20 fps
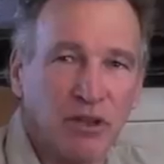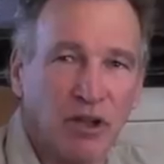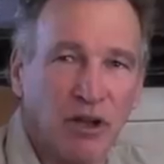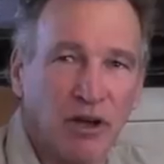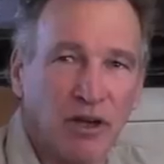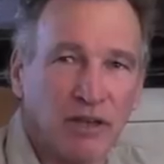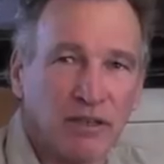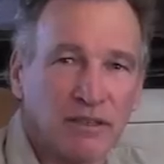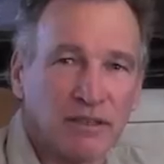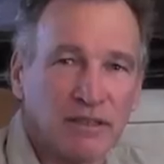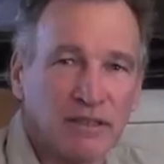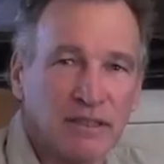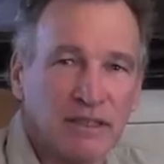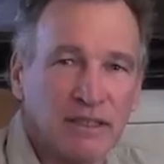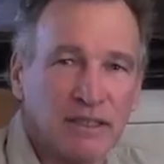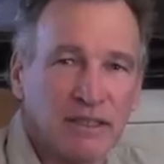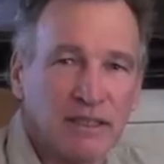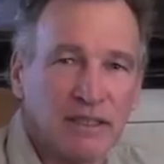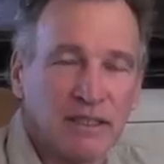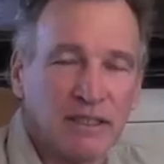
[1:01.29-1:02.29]
of Law
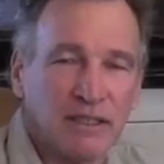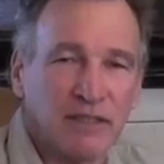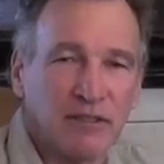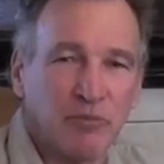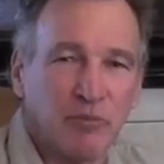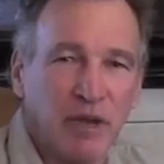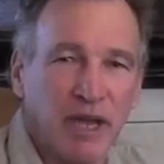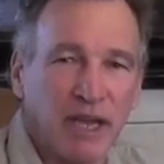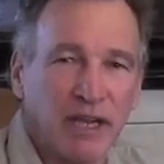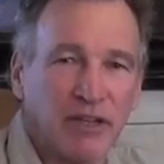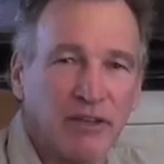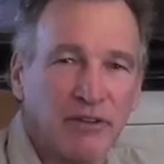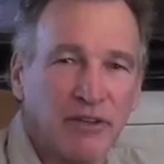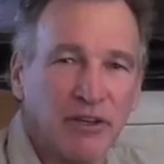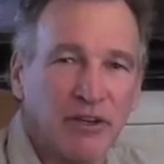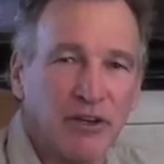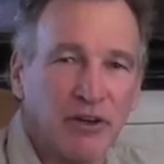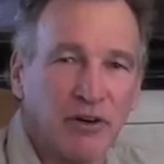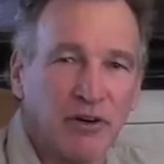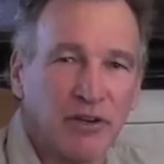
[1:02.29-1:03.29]
back in
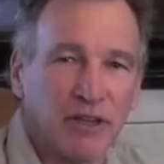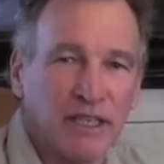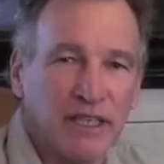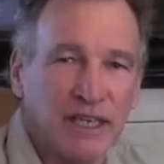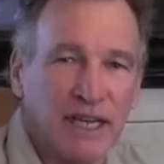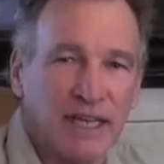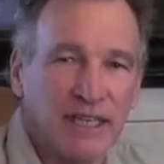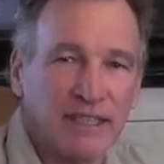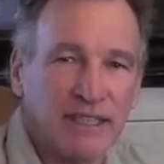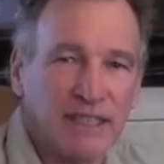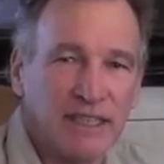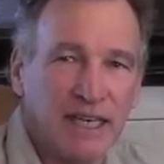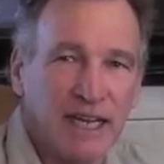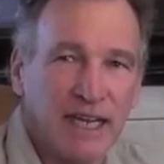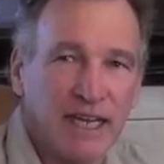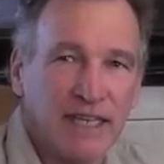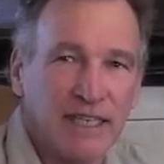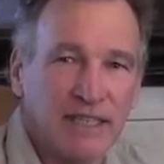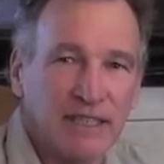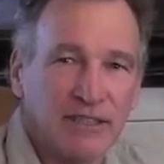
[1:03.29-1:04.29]
the early
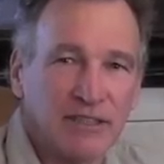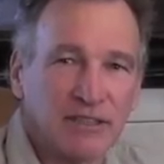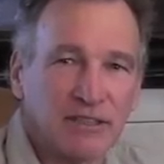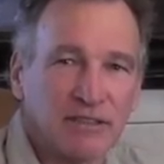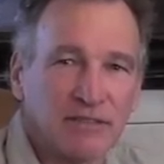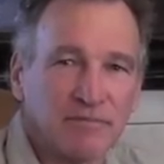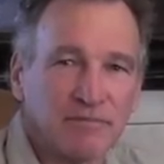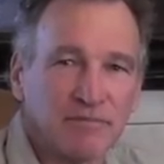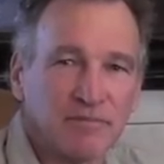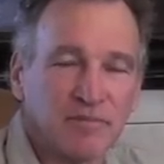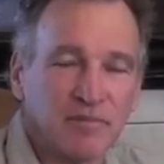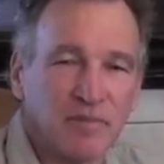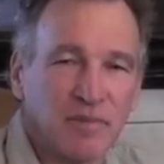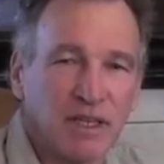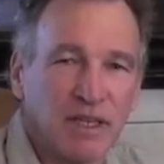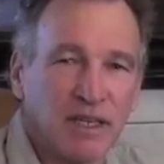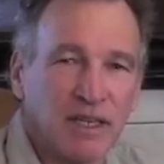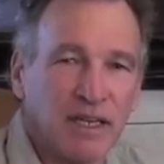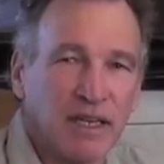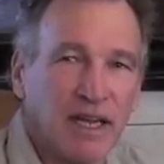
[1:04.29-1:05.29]
1980s.
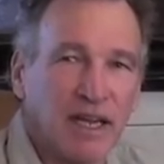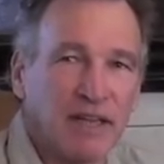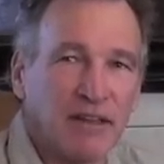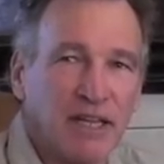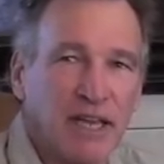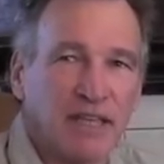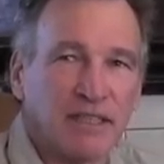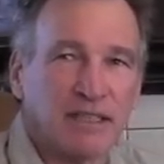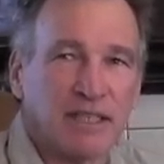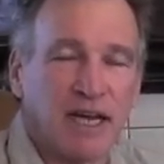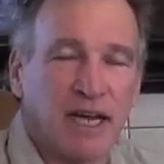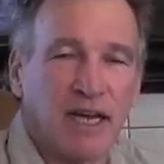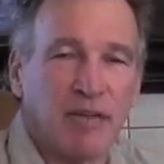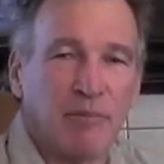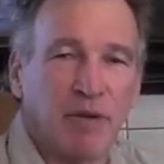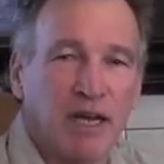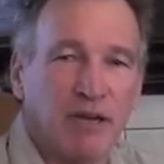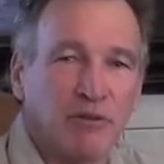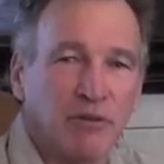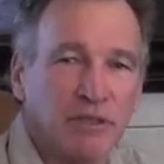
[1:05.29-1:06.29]
At that
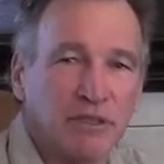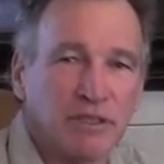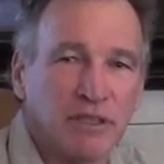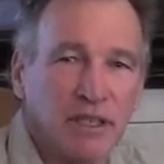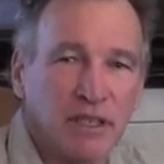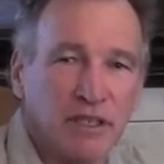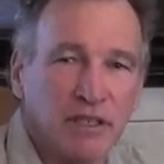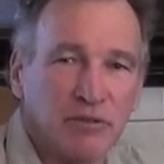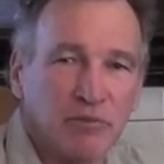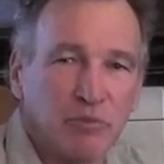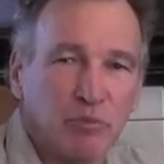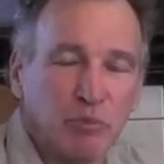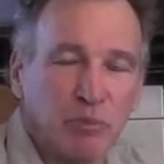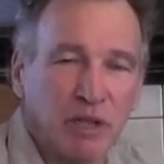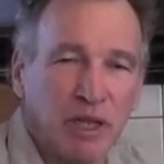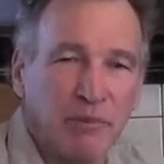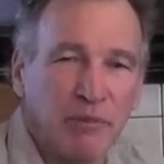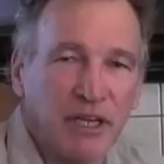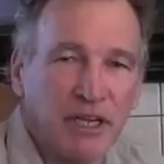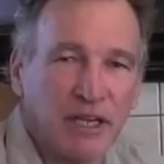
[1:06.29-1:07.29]
time I was a
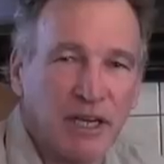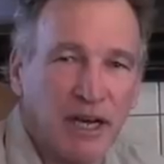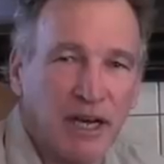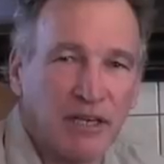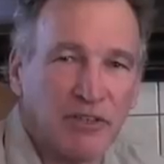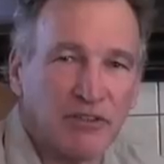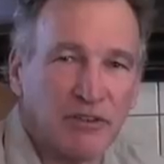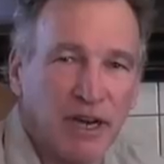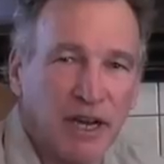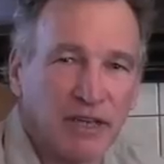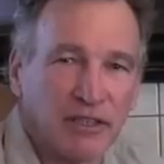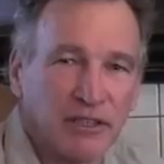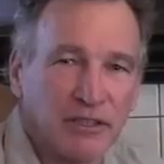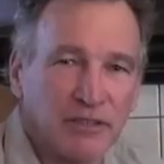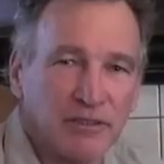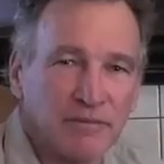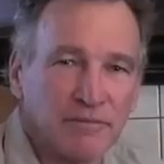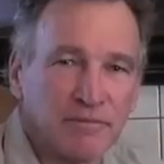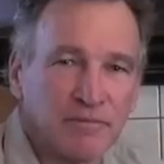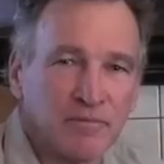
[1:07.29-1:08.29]
plumbing
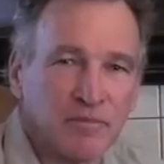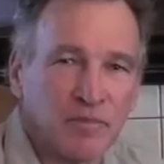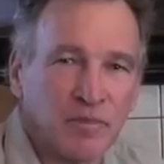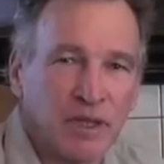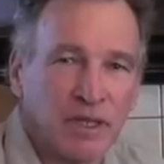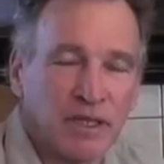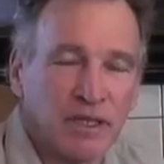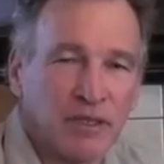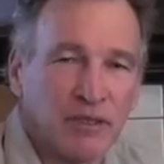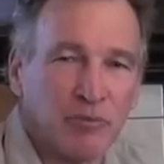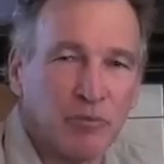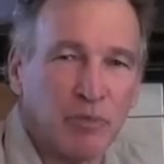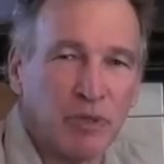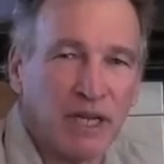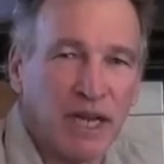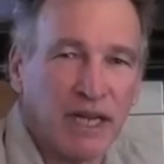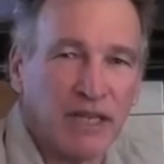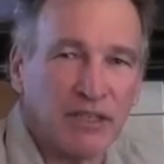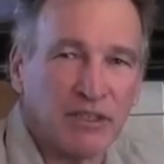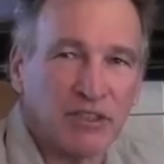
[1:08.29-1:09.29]
contractor,
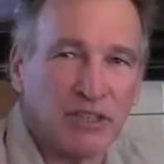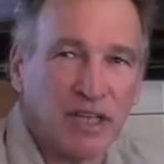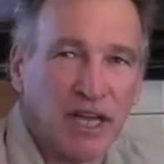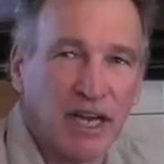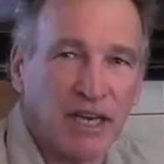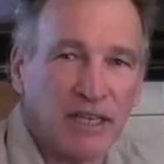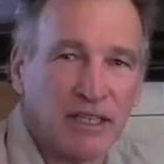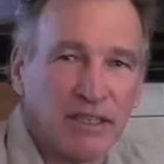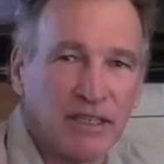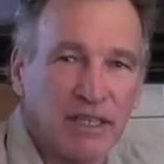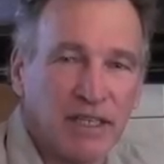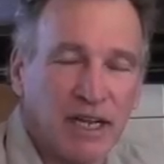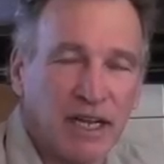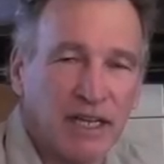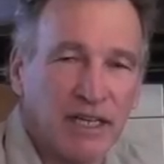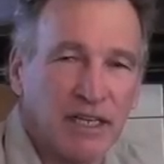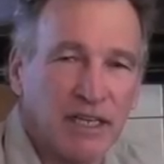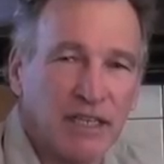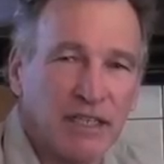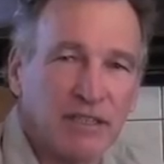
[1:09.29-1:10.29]
but I decided that
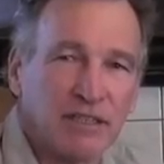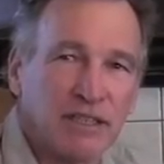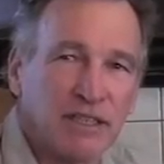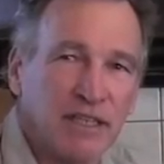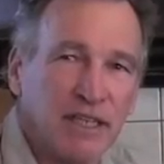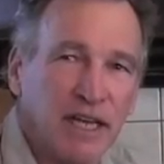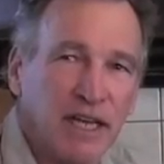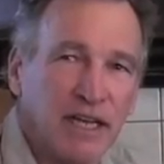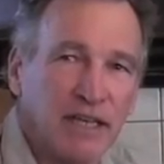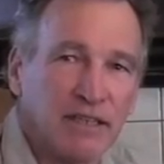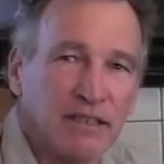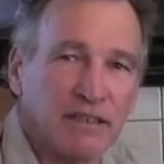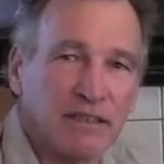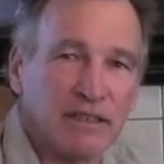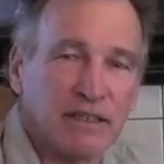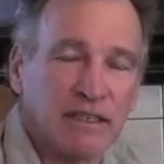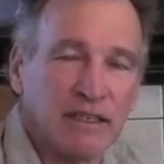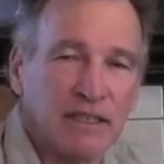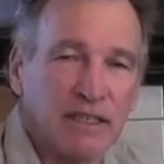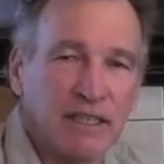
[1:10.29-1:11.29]
I needed to get
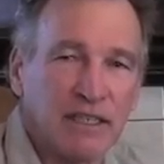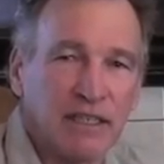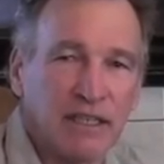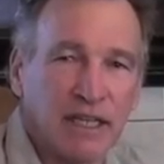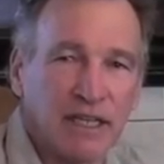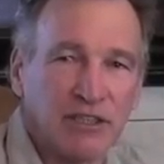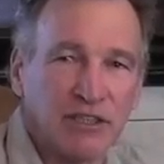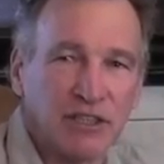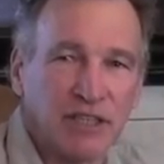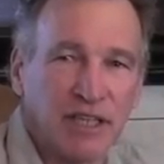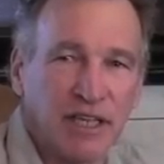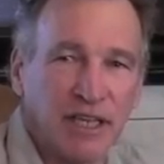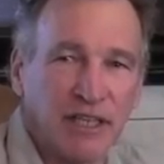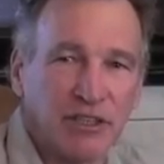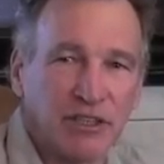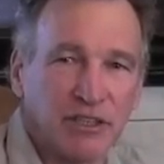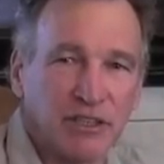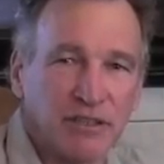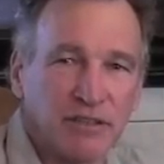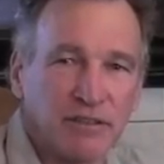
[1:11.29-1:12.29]
a legal
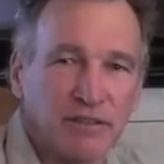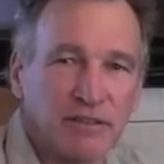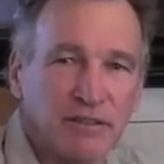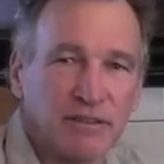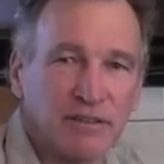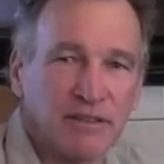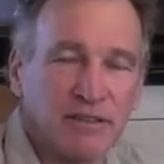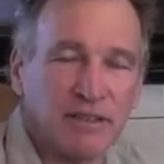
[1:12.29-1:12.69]
education,